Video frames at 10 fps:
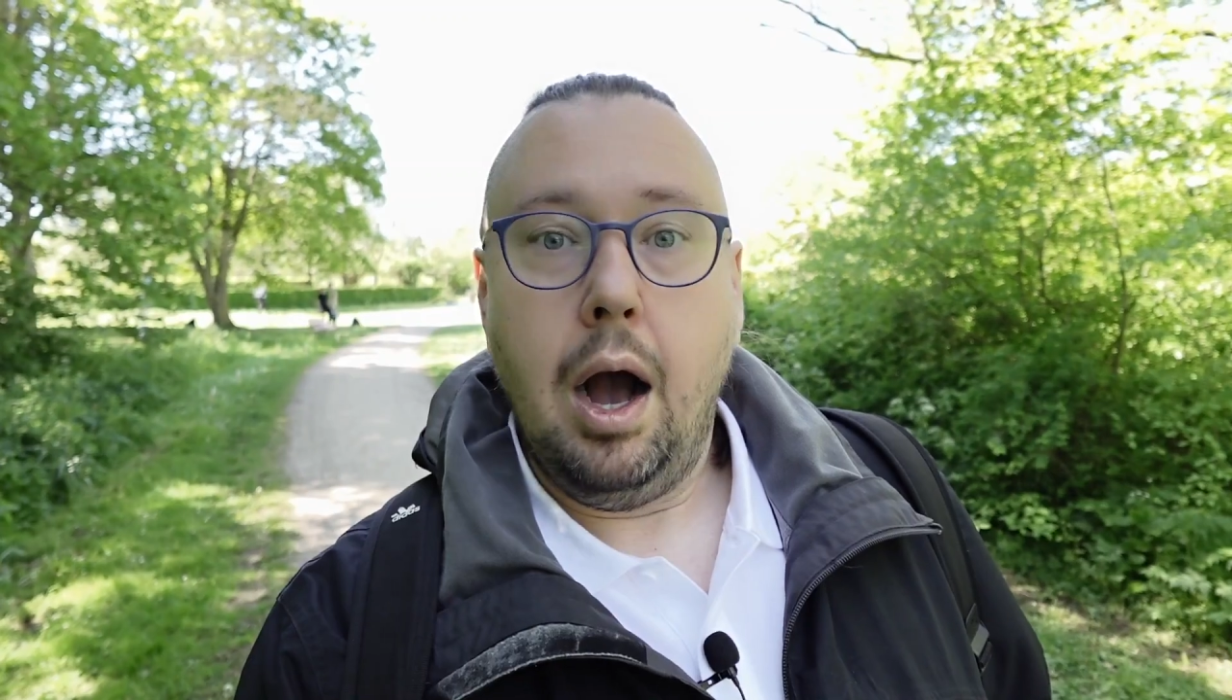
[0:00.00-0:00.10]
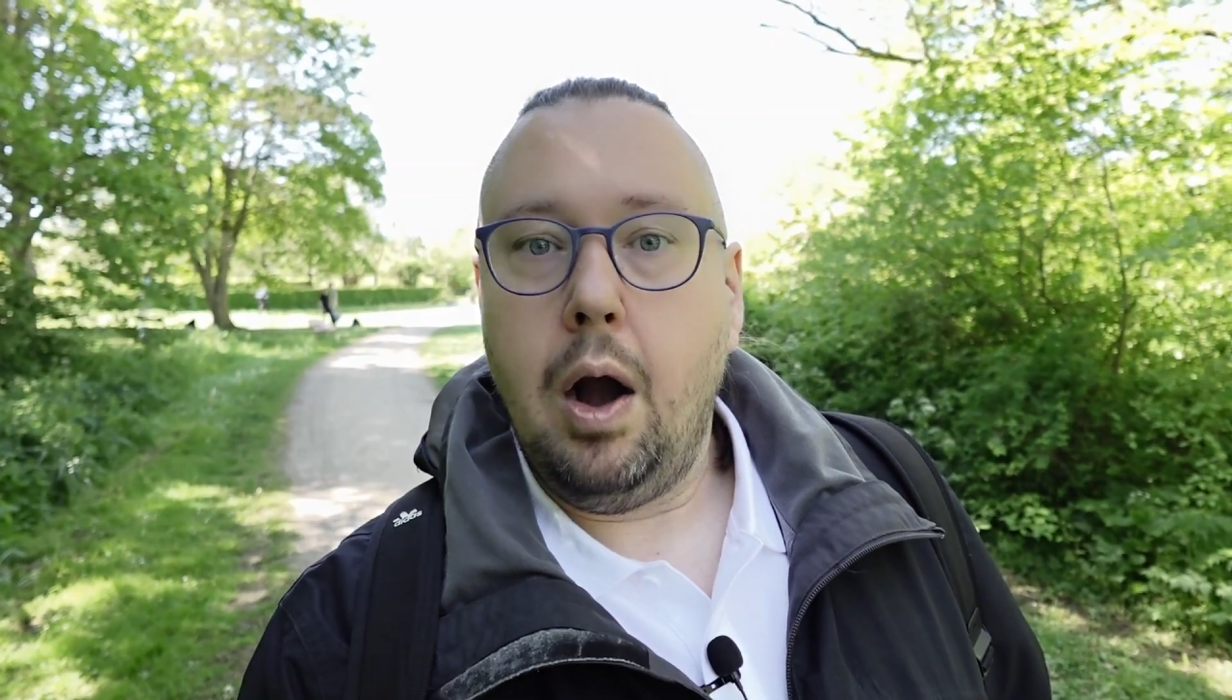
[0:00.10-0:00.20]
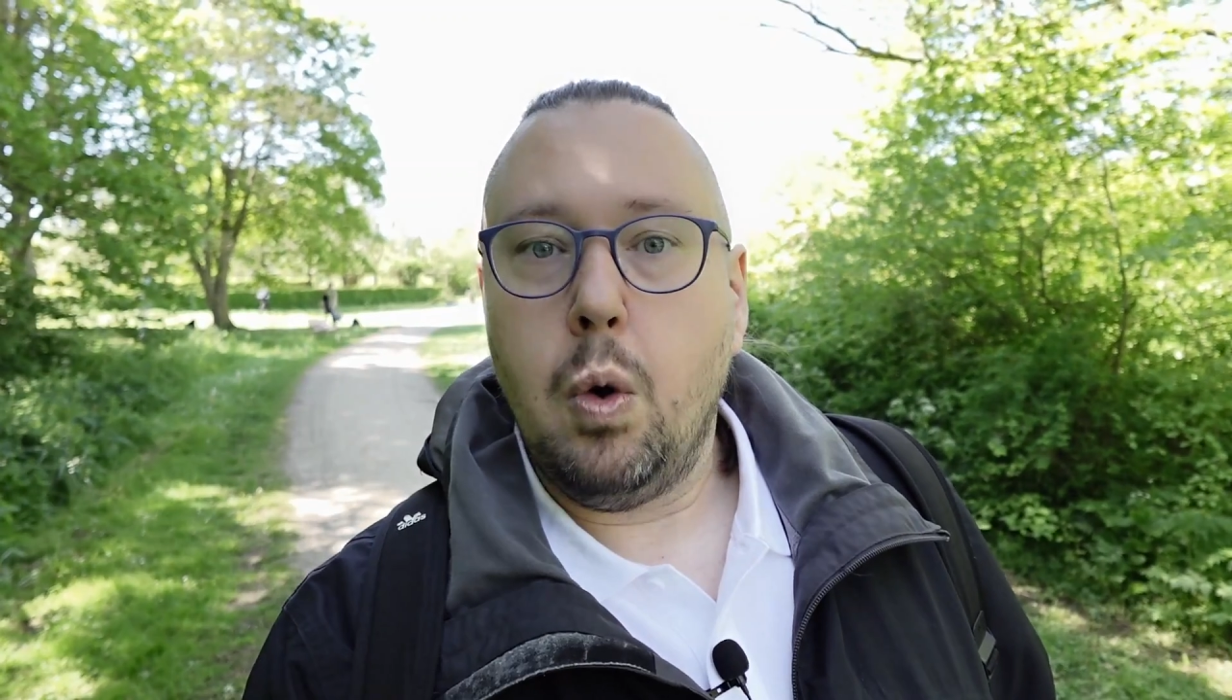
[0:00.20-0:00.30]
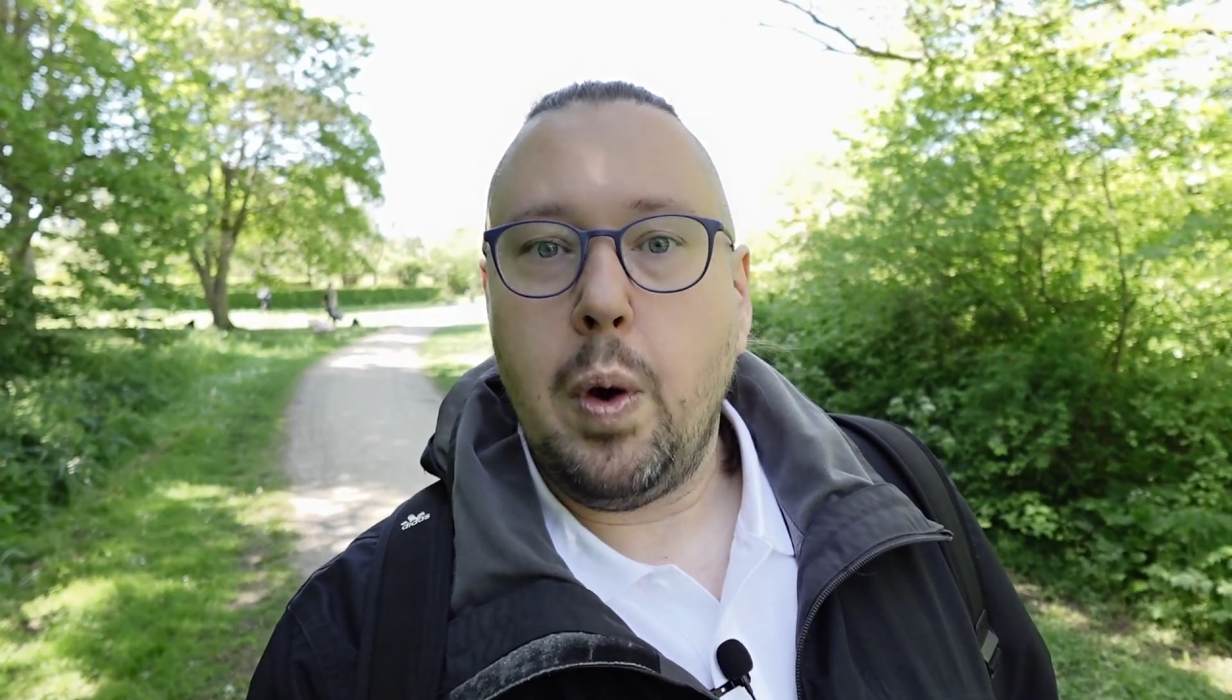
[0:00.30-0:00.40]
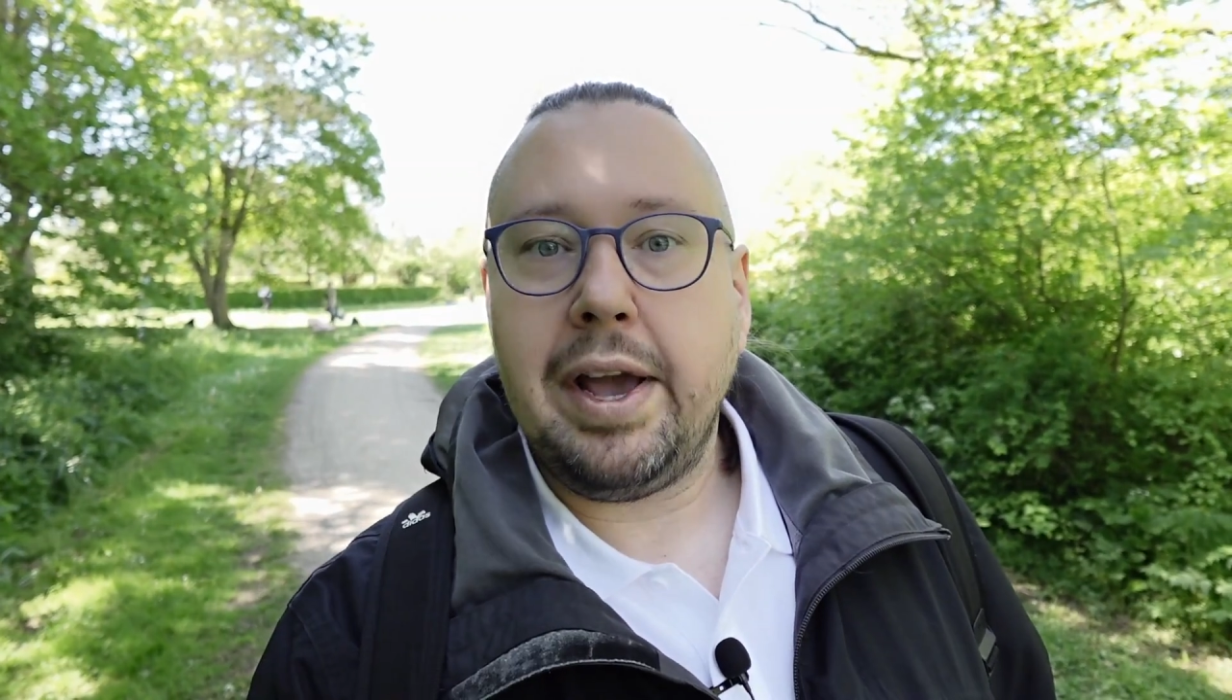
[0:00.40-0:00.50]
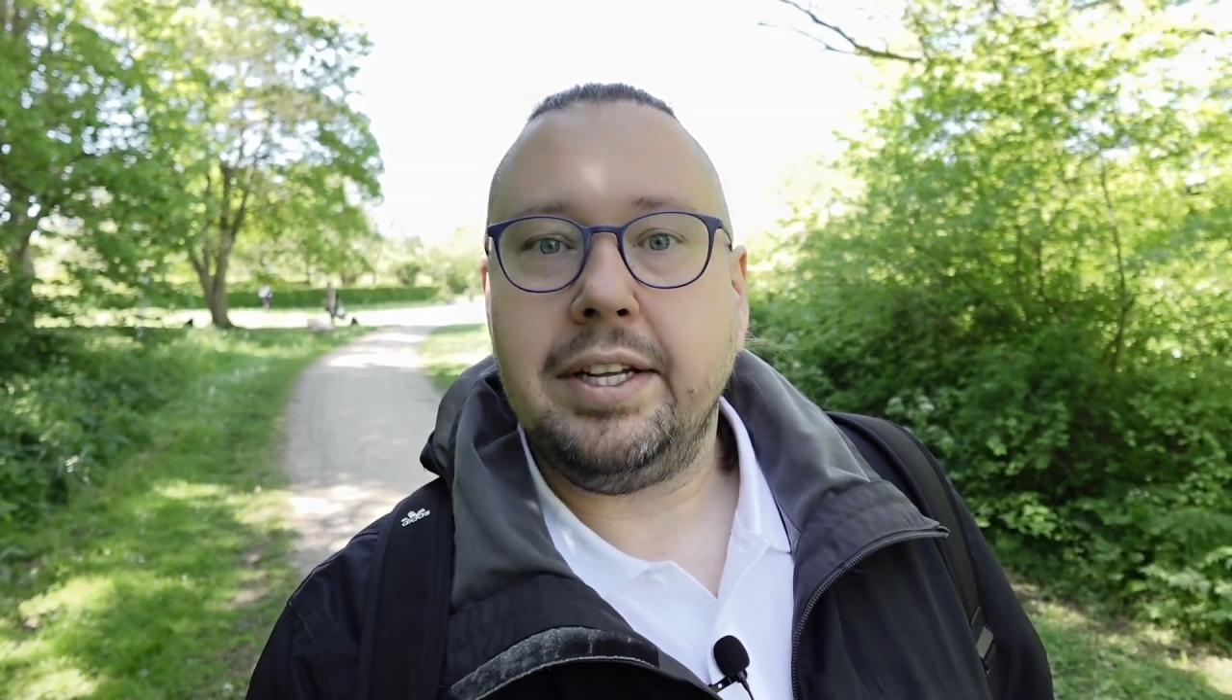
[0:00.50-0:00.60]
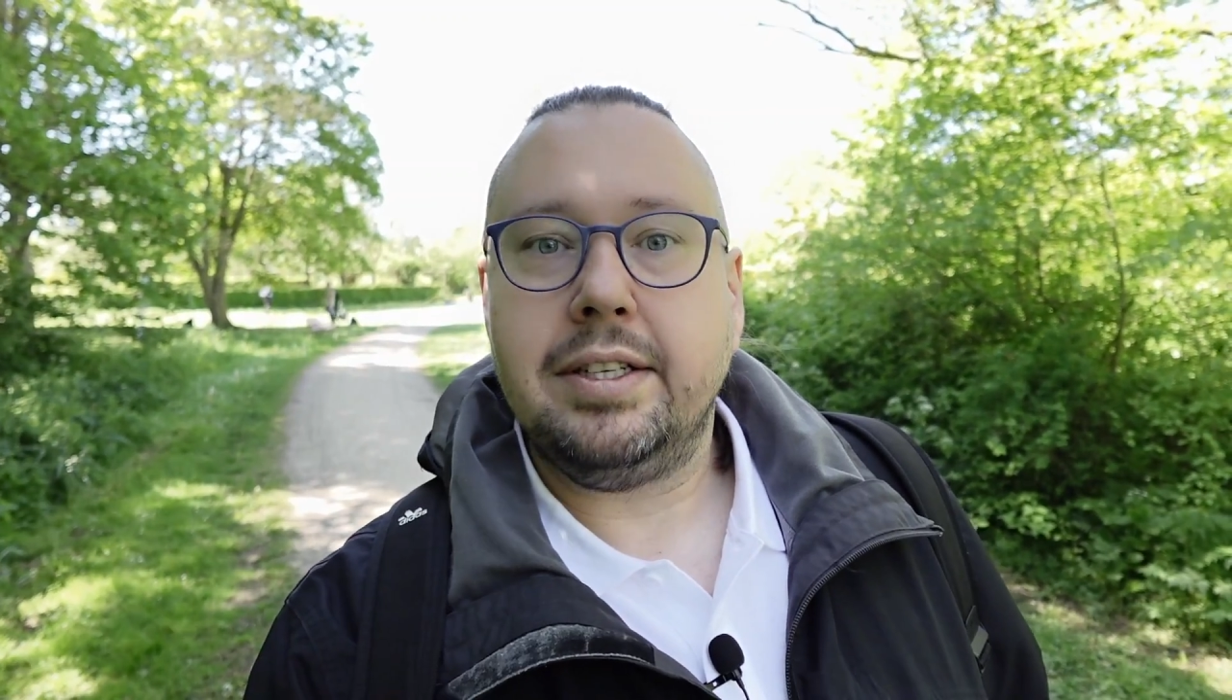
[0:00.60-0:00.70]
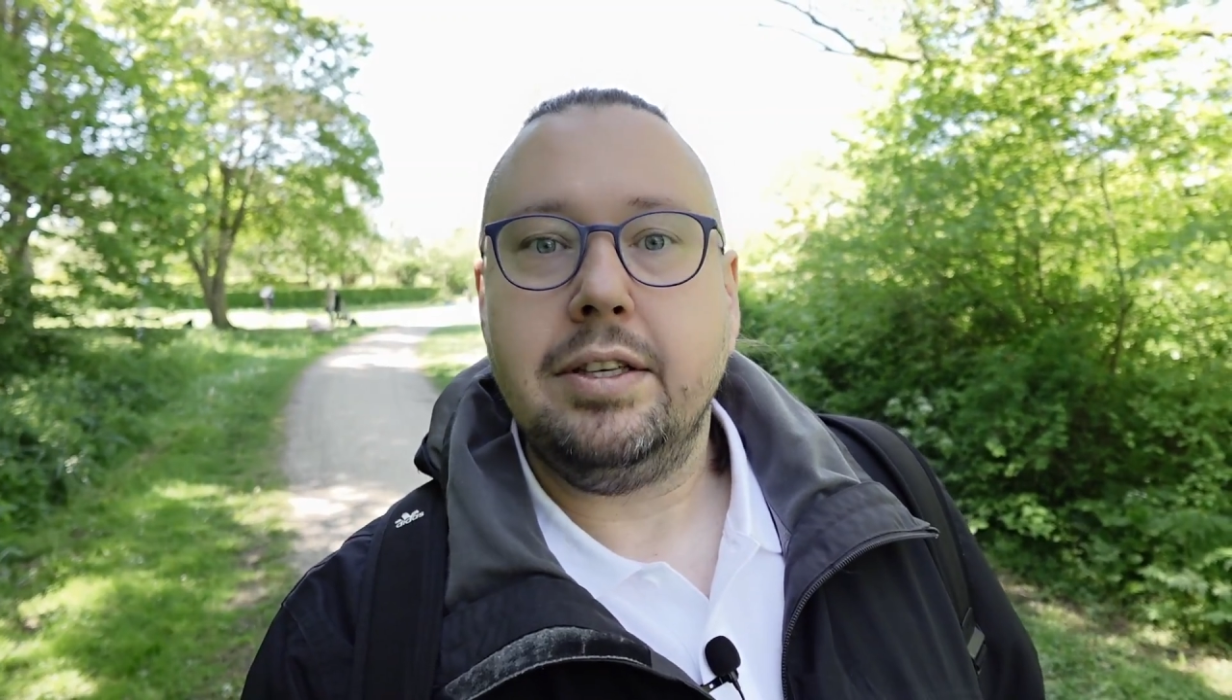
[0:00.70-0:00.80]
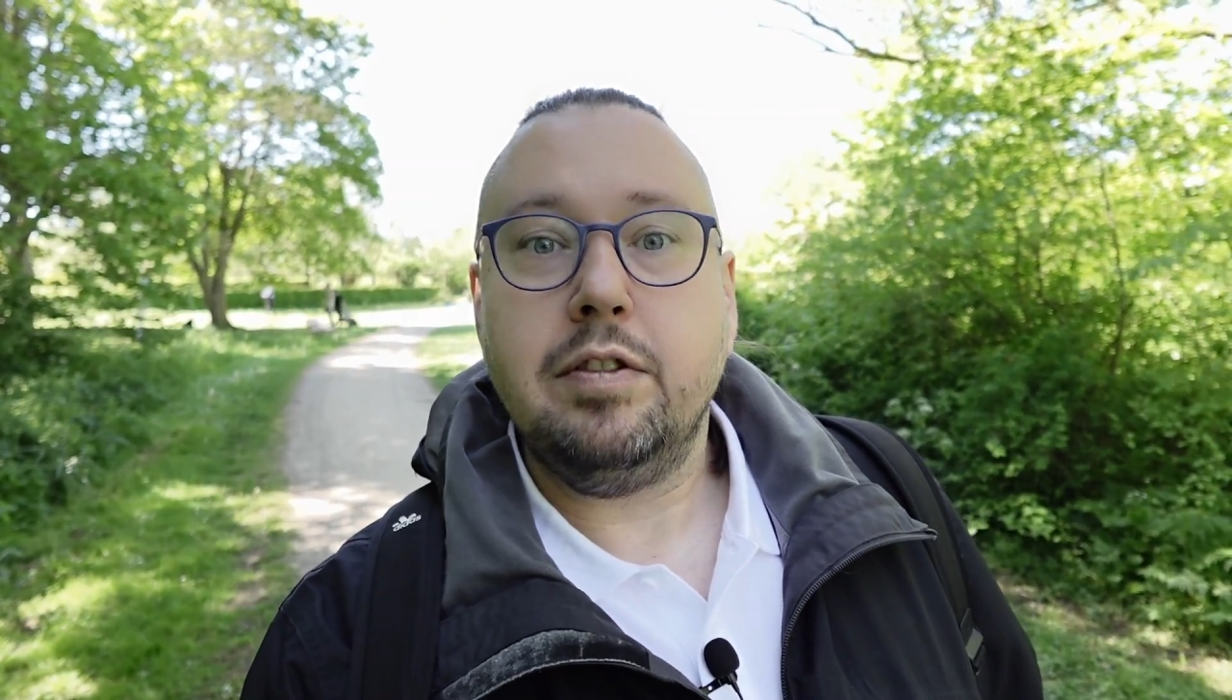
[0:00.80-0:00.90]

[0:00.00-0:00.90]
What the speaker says: Oh wait,